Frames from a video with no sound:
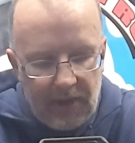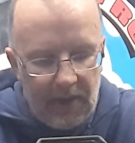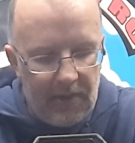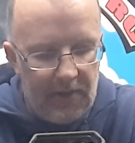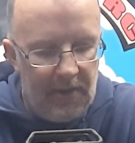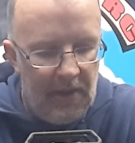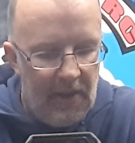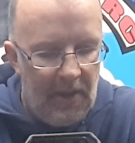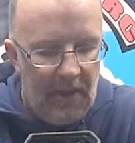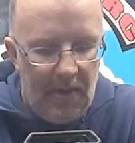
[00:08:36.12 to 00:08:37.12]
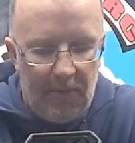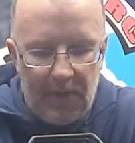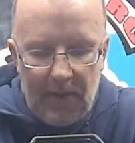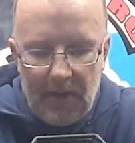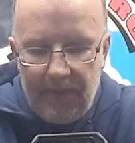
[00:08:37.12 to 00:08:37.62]
gearing,
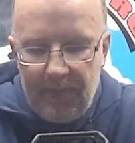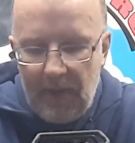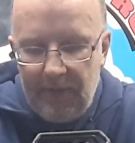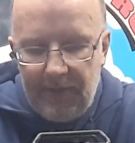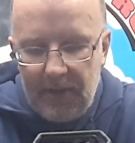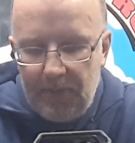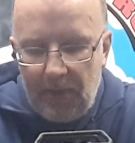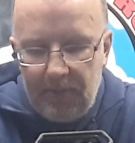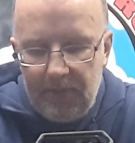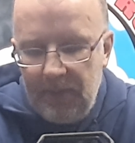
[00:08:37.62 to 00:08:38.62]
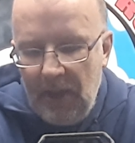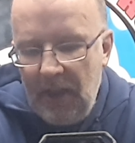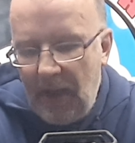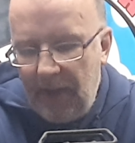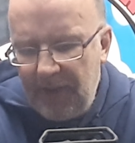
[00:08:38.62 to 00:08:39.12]
but yeah, never had a problem.
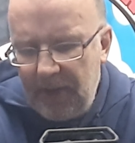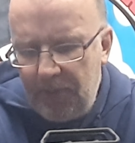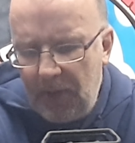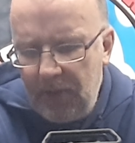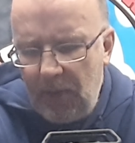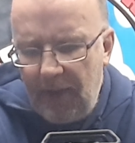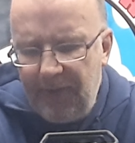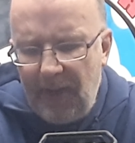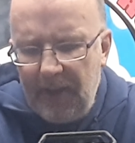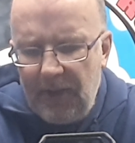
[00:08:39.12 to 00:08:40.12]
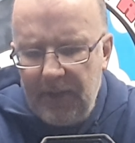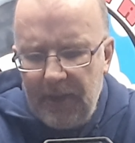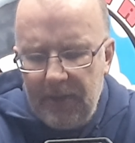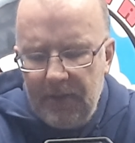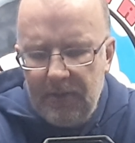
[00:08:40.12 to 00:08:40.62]
I think I broke a fan on it,
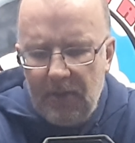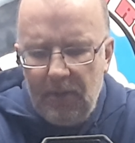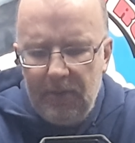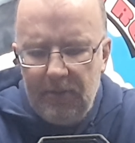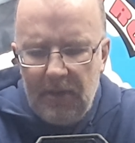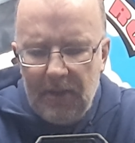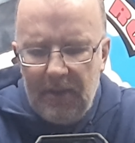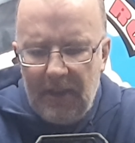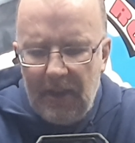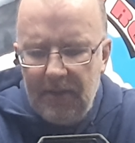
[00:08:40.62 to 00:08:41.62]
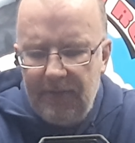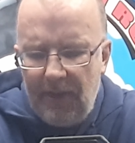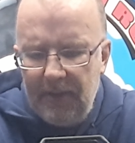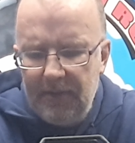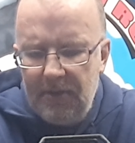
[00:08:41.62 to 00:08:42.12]
so you can get
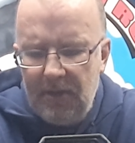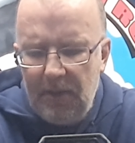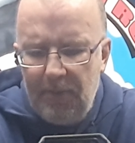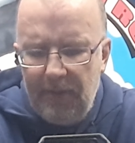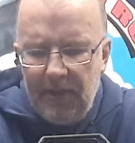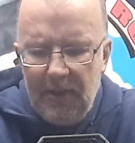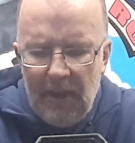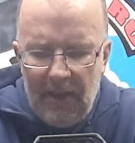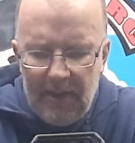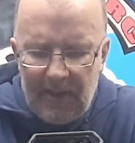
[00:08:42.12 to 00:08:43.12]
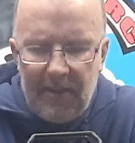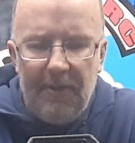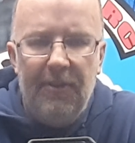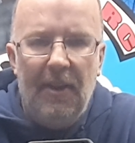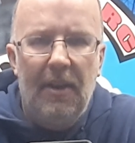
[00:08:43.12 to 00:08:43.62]
fans cheap if you take the
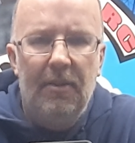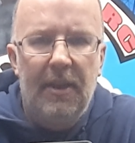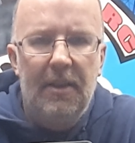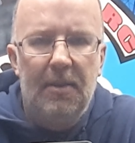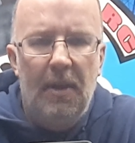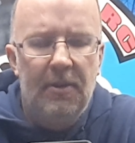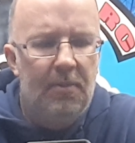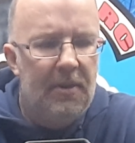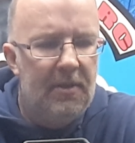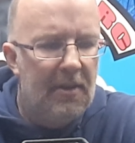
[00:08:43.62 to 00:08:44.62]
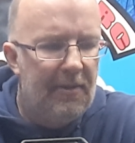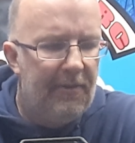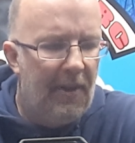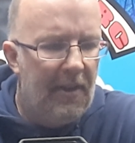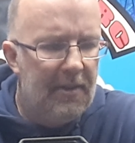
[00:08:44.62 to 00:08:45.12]
fan out and get the measurements. You can
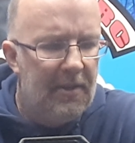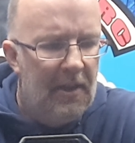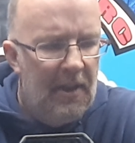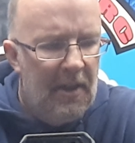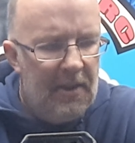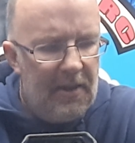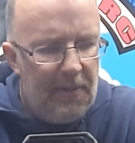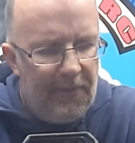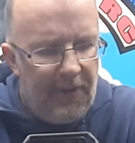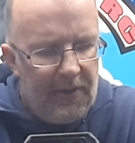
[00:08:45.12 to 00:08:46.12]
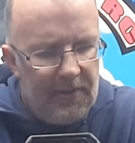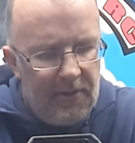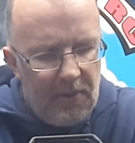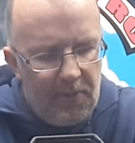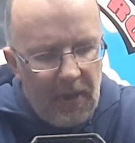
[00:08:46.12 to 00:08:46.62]
find cheap fans.
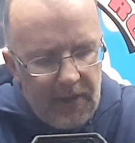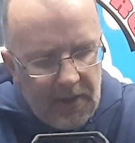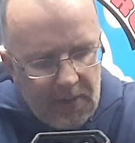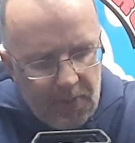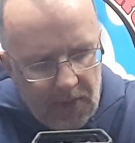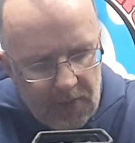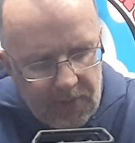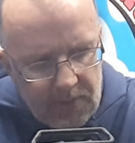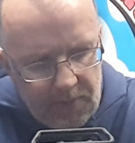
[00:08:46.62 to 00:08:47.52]
Upgraded the ball,